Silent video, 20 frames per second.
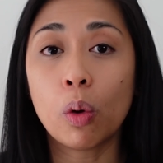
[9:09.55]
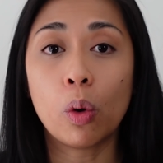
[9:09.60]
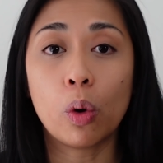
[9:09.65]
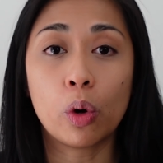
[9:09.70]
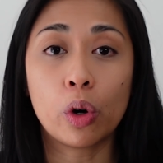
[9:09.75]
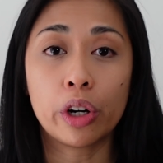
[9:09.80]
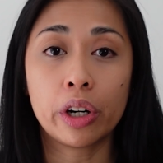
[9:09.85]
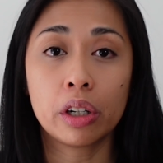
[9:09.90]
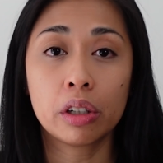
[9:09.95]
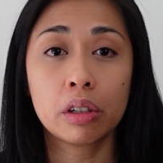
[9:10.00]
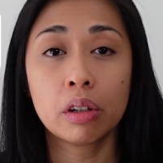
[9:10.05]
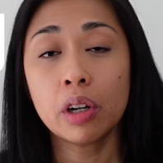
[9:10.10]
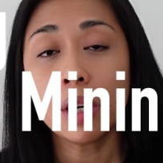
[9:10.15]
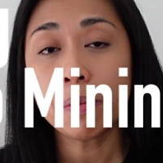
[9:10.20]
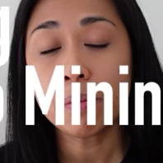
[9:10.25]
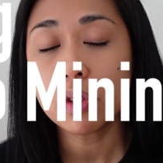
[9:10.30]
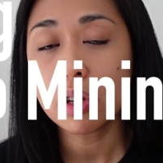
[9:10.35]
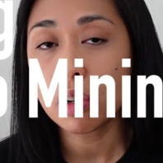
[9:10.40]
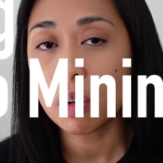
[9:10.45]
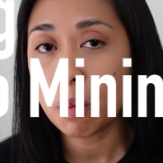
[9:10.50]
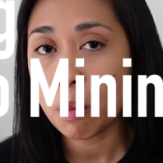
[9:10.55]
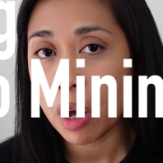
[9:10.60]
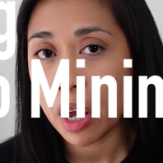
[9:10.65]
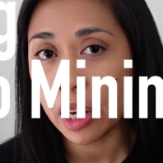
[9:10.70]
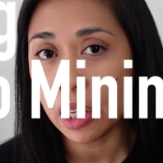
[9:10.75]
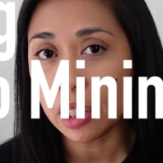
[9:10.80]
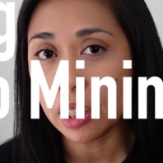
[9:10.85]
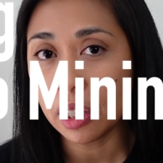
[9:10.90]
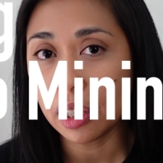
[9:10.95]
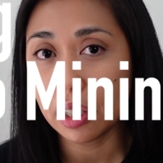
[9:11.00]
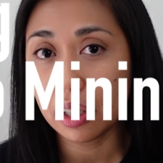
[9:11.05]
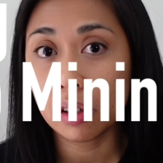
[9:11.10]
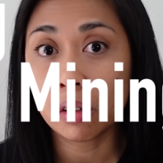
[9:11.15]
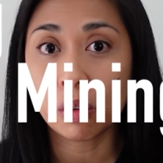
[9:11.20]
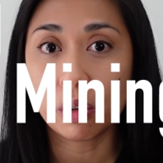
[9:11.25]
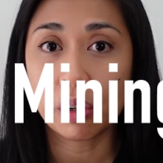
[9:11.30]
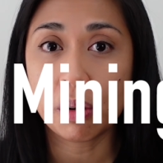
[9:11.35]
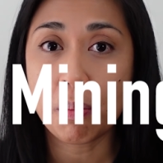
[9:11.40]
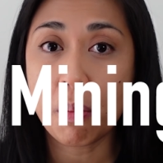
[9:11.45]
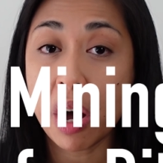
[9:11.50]
or crypto mining
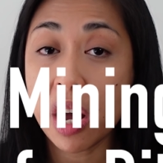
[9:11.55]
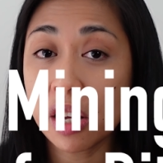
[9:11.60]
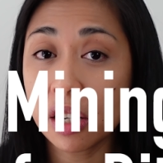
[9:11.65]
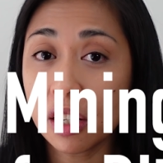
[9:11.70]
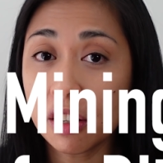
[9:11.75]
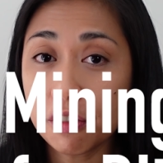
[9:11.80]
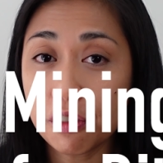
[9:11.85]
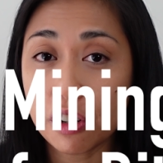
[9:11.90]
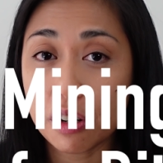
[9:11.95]
or mining